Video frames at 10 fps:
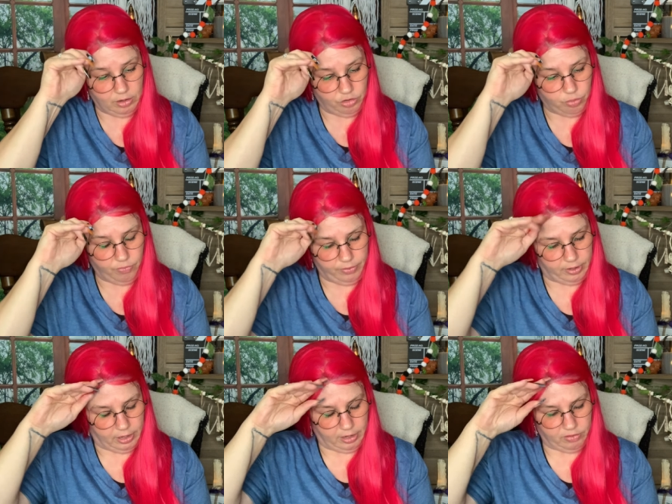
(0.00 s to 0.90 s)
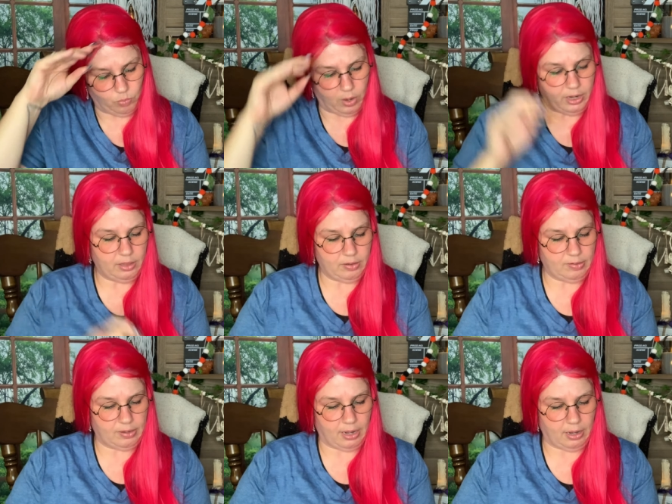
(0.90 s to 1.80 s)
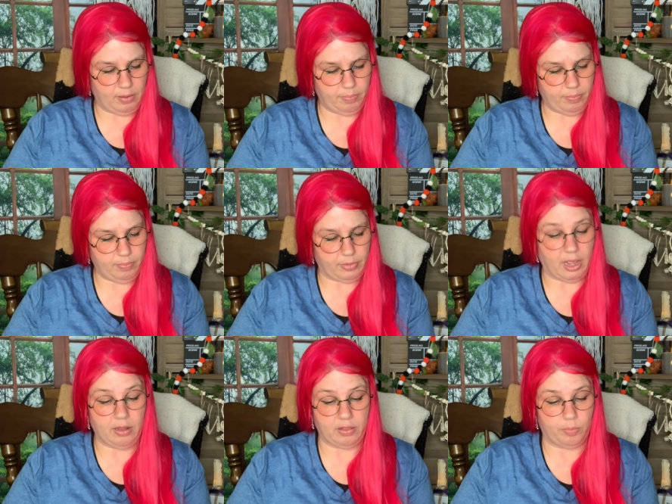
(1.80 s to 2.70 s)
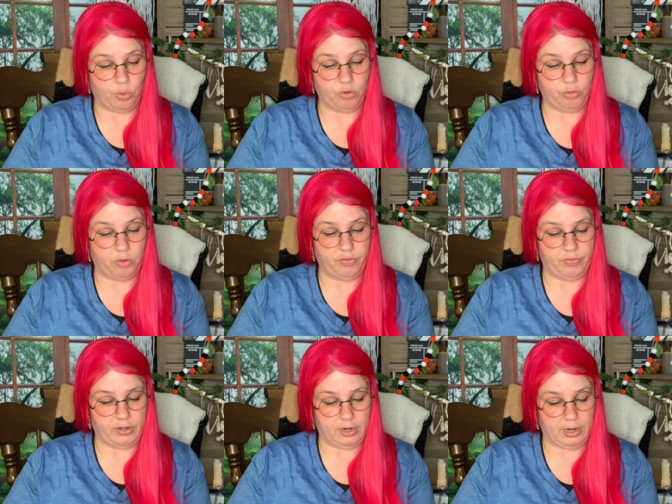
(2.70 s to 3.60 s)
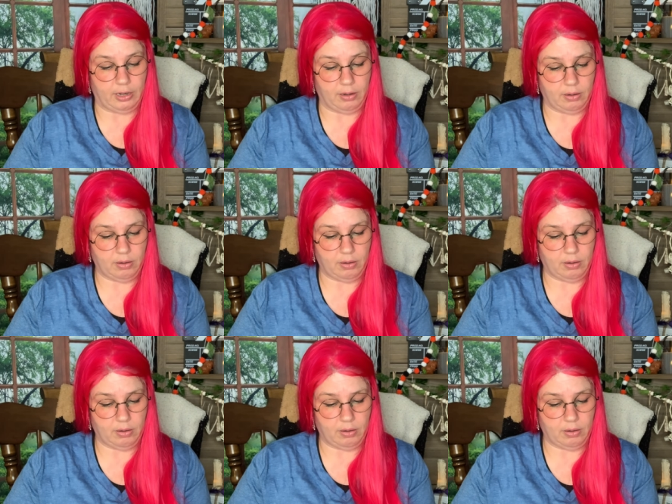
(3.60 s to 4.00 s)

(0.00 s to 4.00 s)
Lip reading: $12.59. Is white the same? Yeah, they're both $12.59.